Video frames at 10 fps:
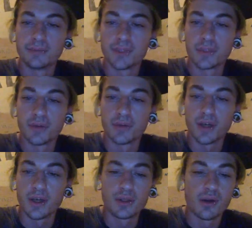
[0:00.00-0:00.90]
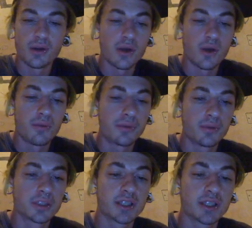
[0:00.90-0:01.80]
Yo, people,
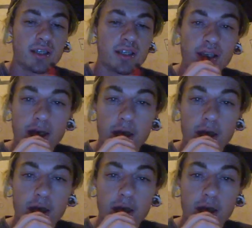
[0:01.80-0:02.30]
just get it in.